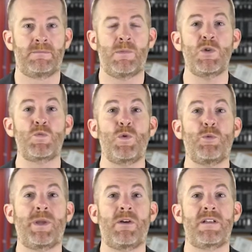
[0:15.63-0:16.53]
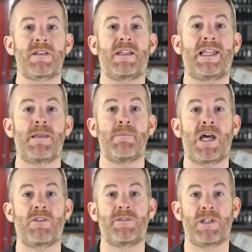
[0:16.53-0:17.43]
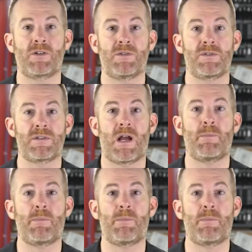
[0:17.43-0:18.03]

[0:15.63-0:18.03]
Most wheel bearings on late model vehicles